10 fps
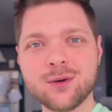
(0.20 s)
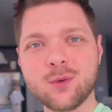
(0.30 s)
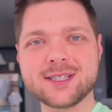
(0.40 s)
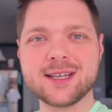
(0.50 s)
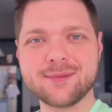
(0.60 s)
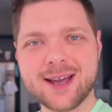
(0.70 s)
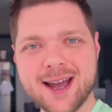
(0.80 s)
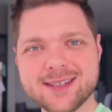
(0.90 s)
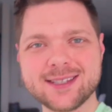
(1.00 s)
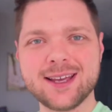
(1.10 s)
What's up
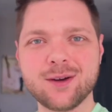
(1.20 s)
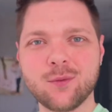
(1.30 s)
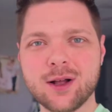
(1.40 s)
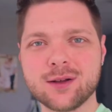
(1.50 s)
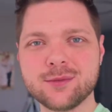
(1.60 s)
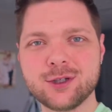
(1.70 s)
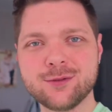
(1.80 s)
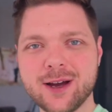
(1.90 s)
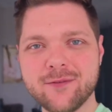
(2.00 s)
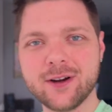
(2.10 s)
guys and welcome to
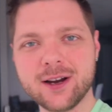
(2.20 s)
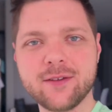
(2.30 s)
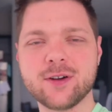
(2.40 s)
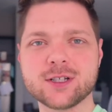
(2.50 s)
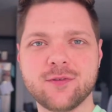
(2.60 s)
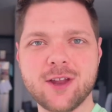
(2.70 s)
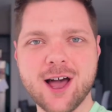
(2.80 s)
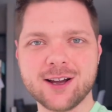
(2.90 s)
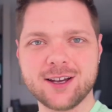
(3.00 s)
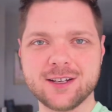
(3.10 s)
my very first
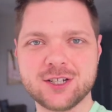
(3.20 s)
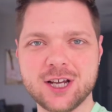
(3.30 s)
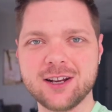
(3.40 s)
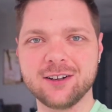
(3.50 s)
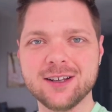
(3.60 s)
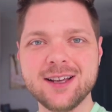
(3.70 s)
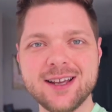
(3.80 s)
vlog on the channel.